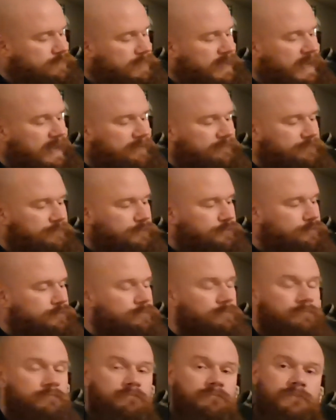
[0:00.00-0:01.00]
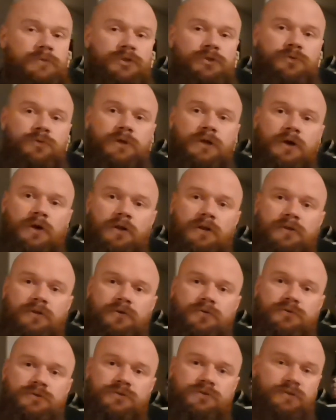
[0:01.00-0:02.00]
after doing all of
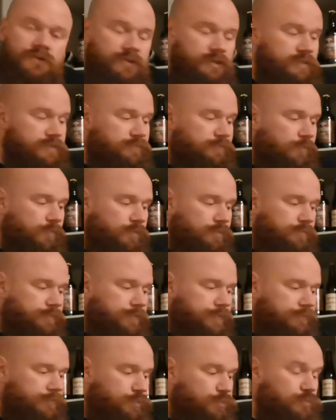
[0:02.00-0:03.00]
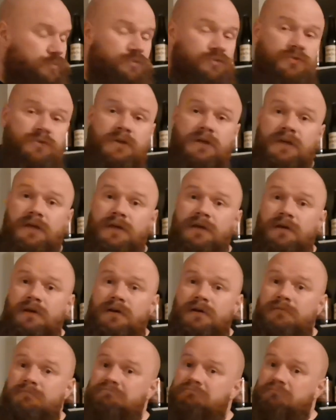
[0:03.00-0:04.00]
these 4 reviews,
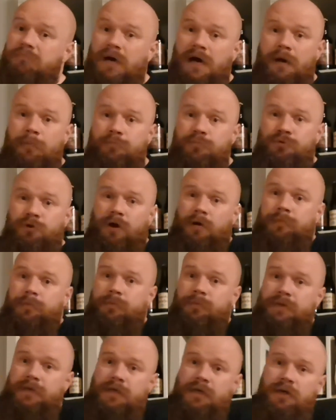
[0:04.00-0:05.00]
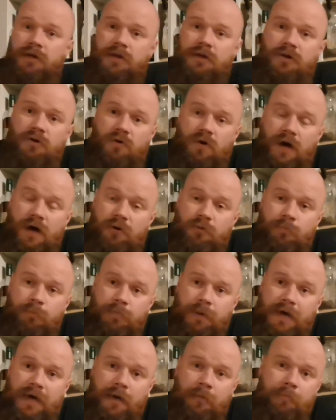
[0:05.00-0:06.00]
I'm probably gonna go out
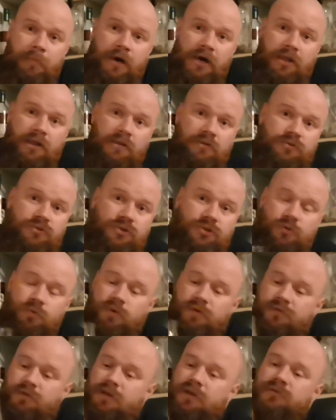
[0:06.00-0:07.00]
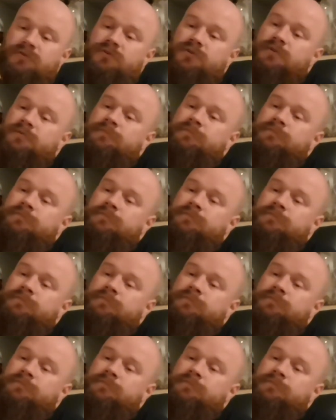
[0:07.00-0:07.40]
and buy a bottle or 2 of this.